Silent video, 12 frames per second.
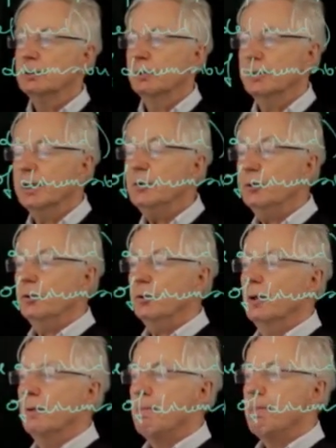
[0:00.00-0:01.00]
So
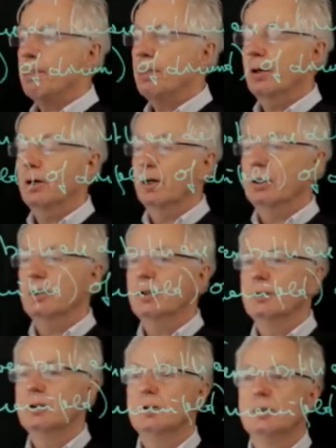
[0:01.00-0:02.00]
that's uh,
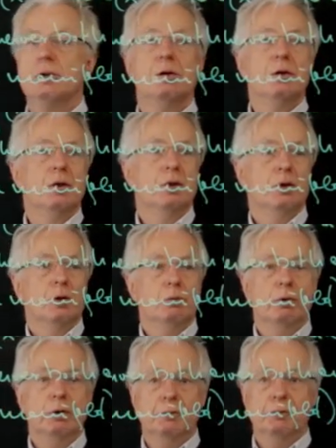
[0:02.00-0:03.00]

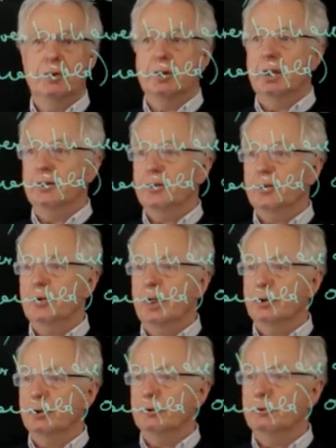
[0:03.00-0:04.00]
one of the
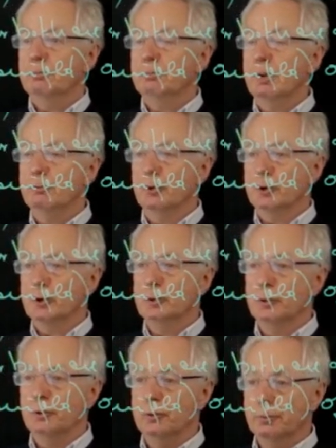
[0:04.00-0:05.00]
results of
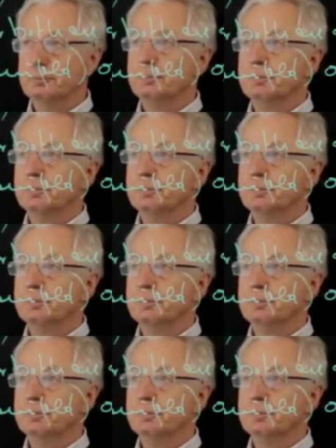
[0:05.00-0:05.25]
Mumford-Knudsen.